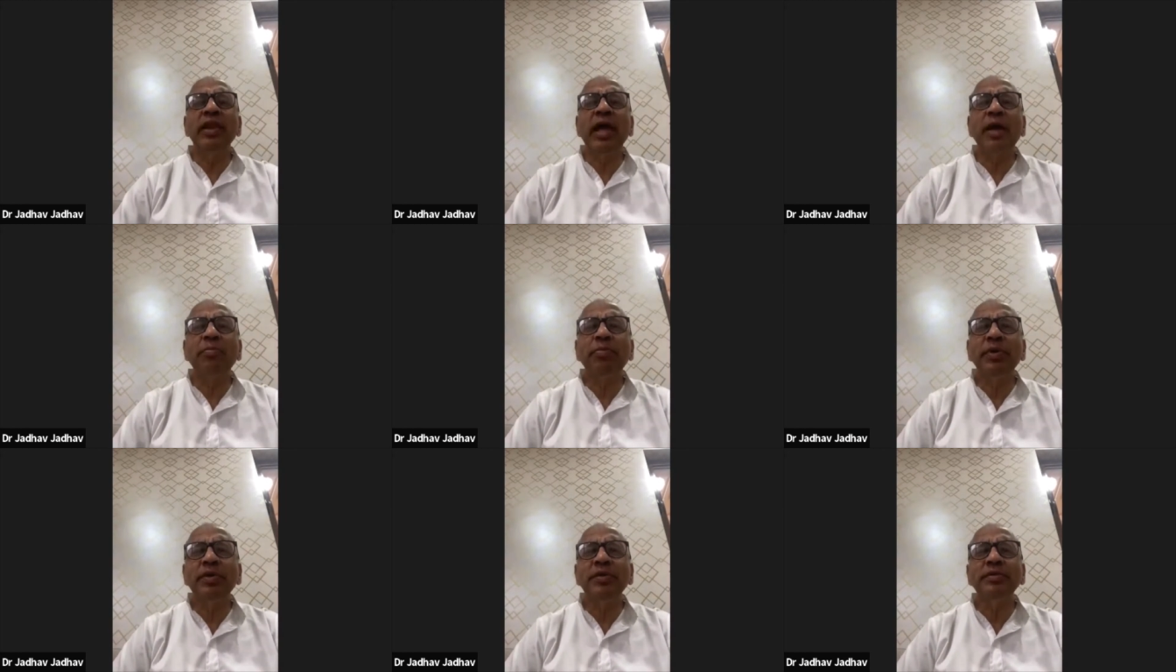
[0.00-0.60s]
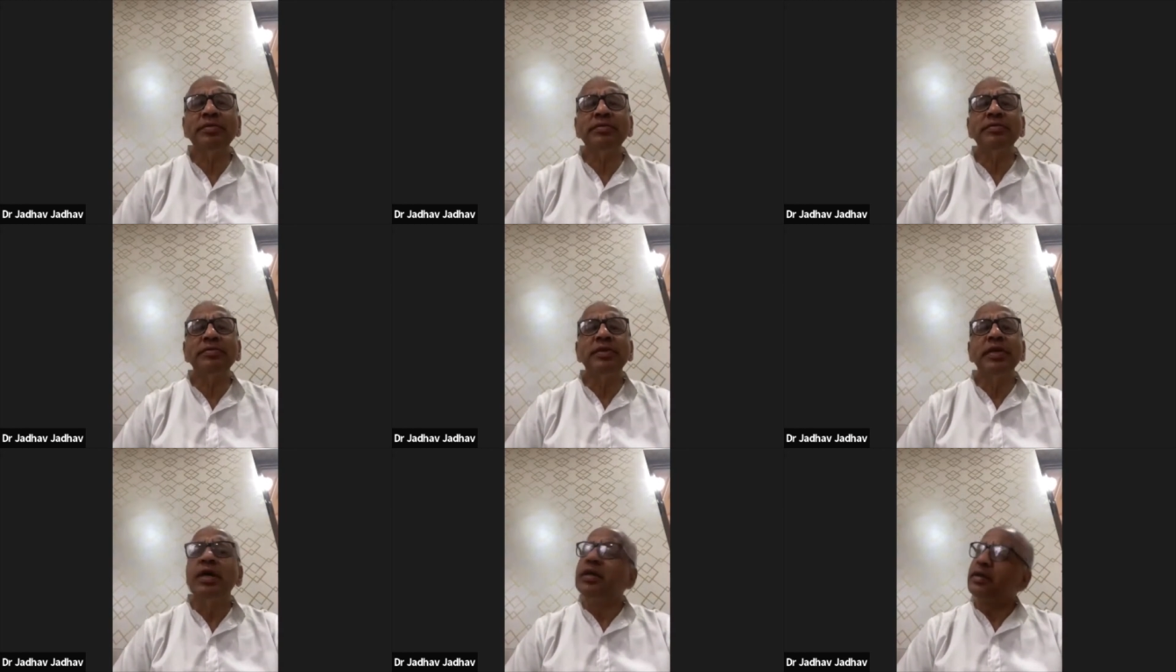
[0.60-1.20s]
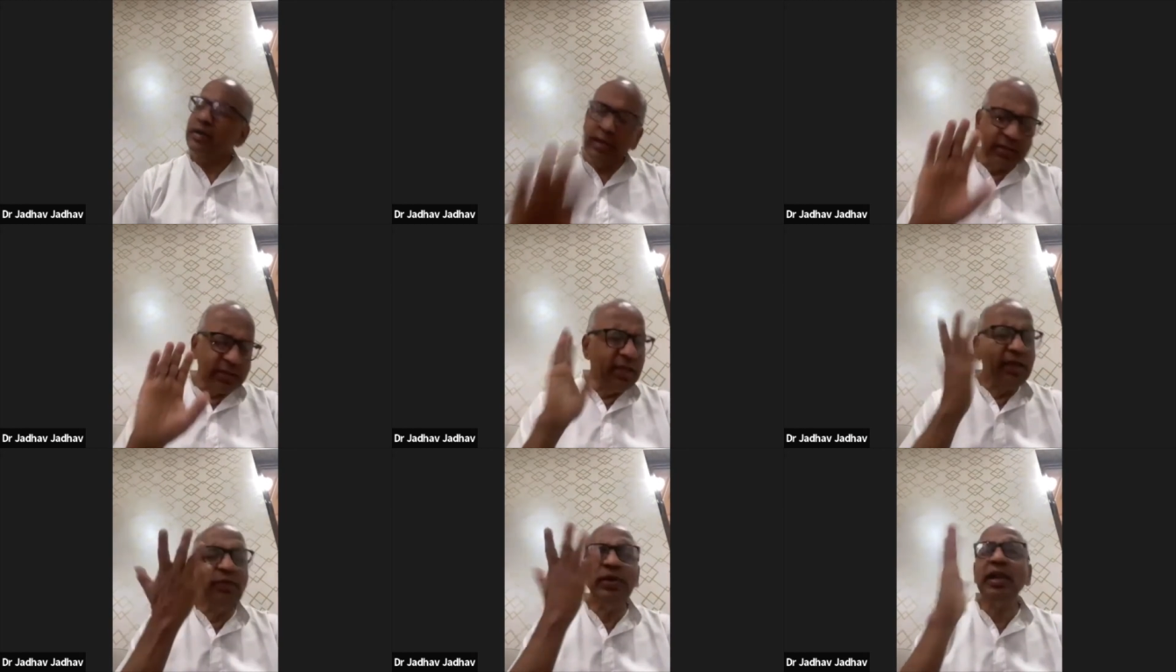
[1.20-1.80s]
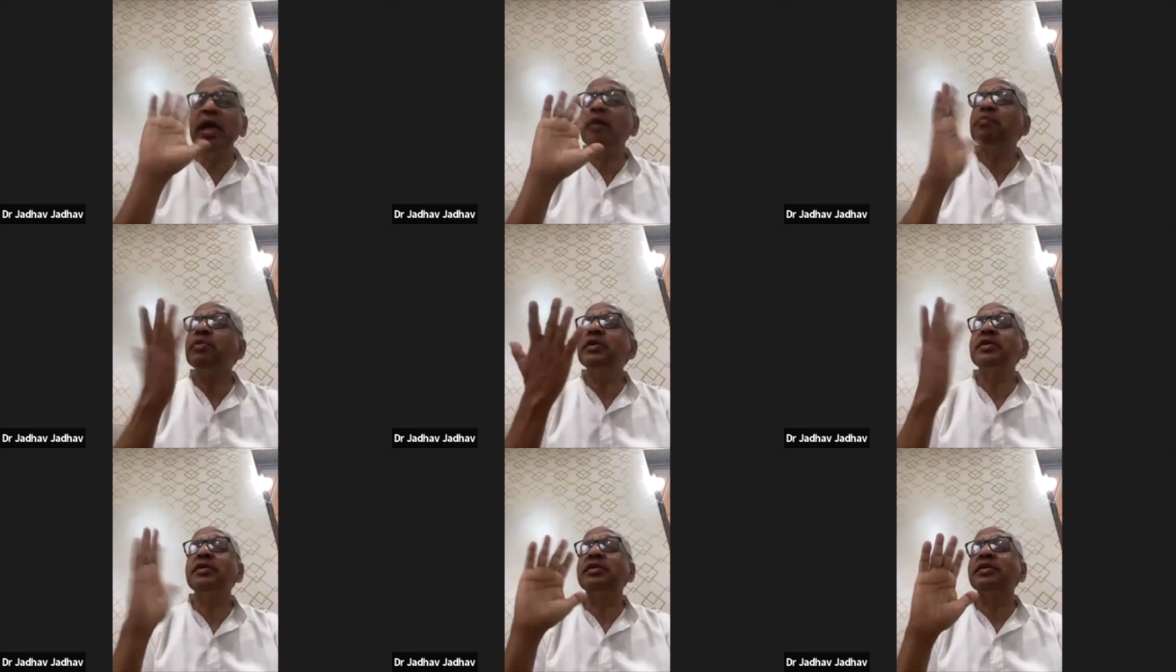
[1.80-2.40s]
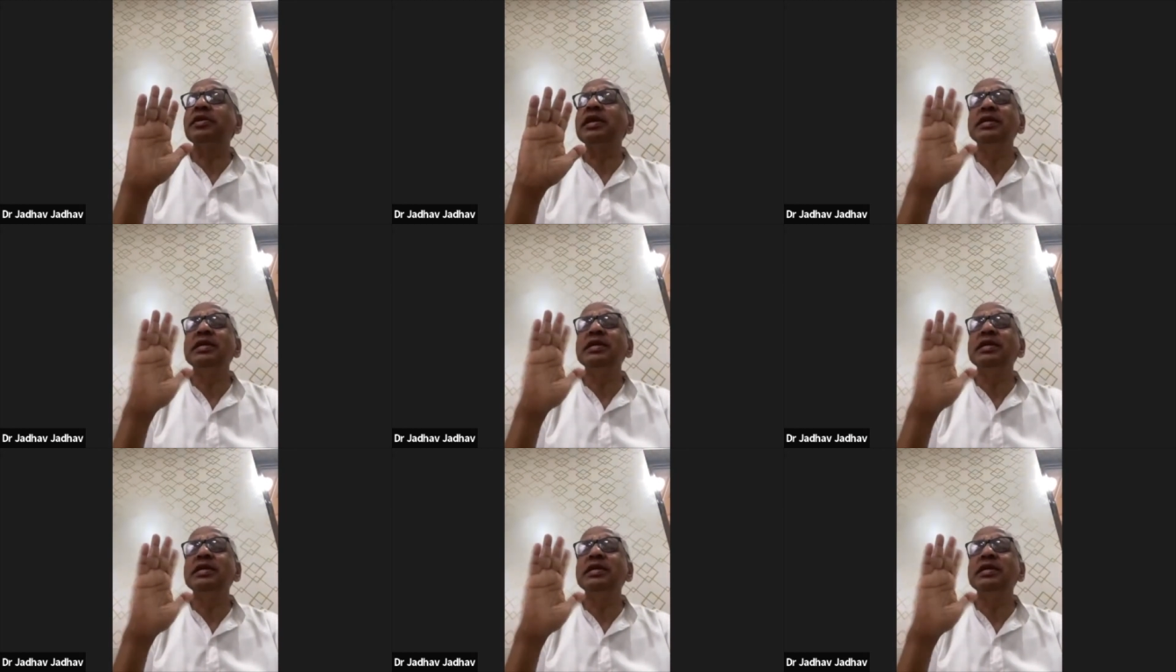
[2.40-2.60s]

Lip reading: happen? Nothing will happen. He